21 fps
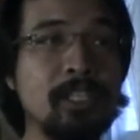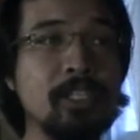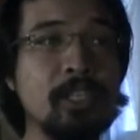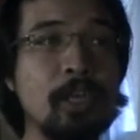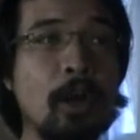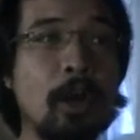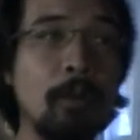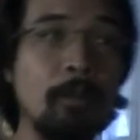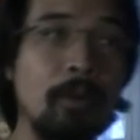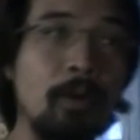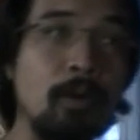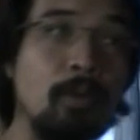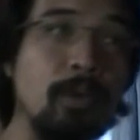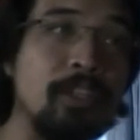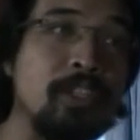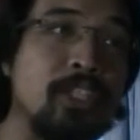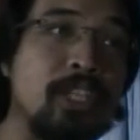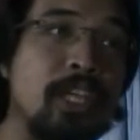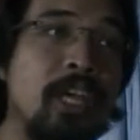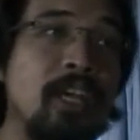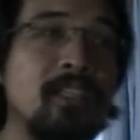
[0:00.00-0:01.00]
armor,
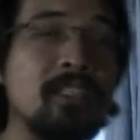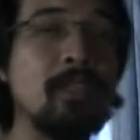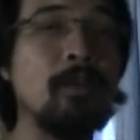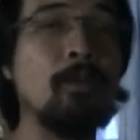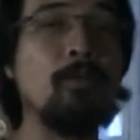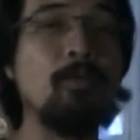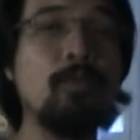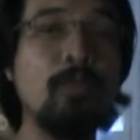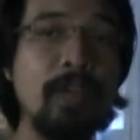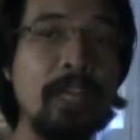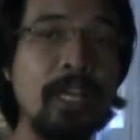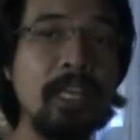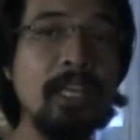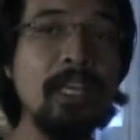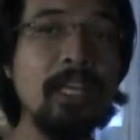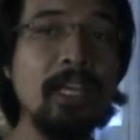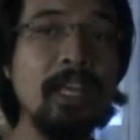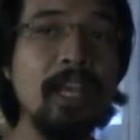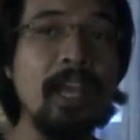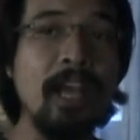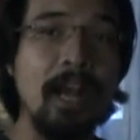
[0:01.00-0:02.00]
which has a
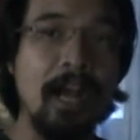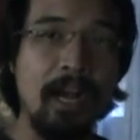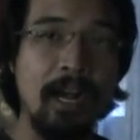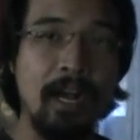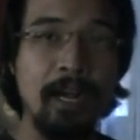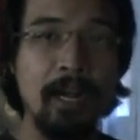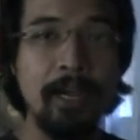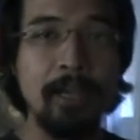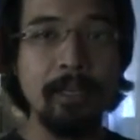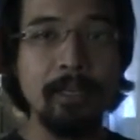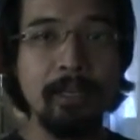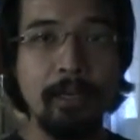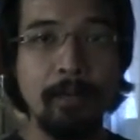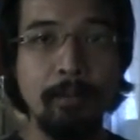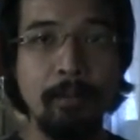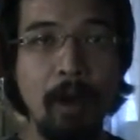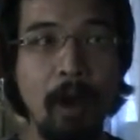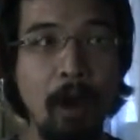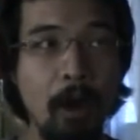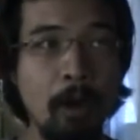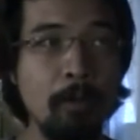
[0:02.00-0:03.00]
really high
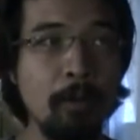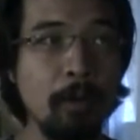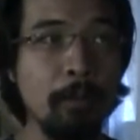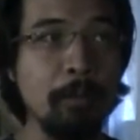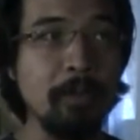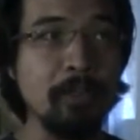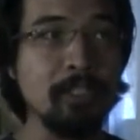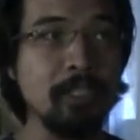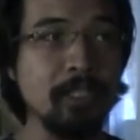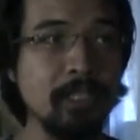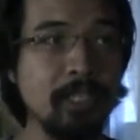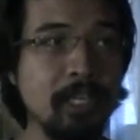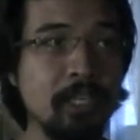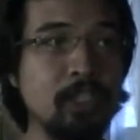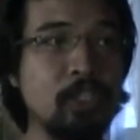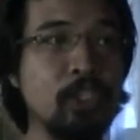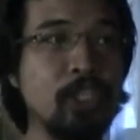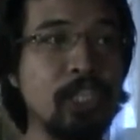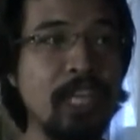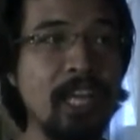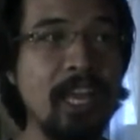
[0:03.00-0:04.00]
armor
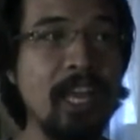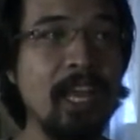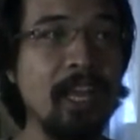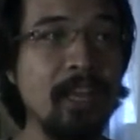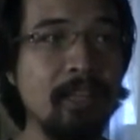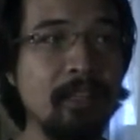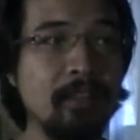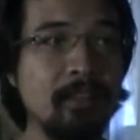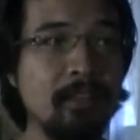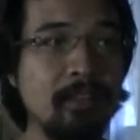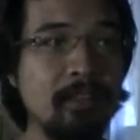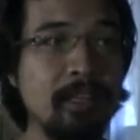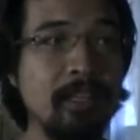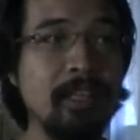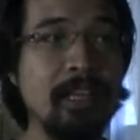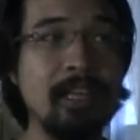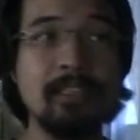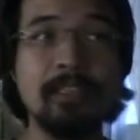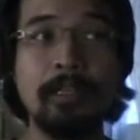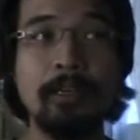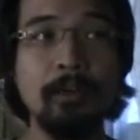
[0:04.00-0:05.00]
percentage and it
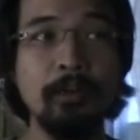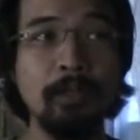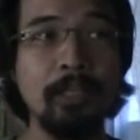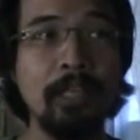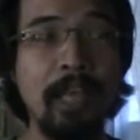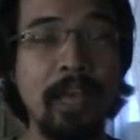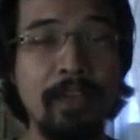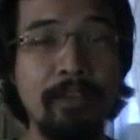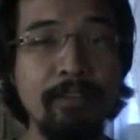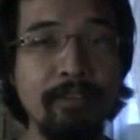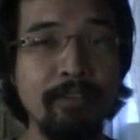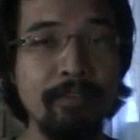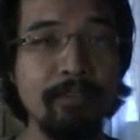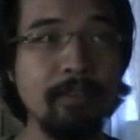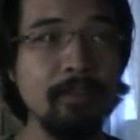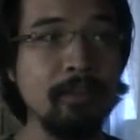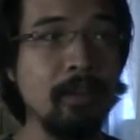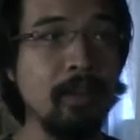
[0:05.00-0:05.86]
has a good life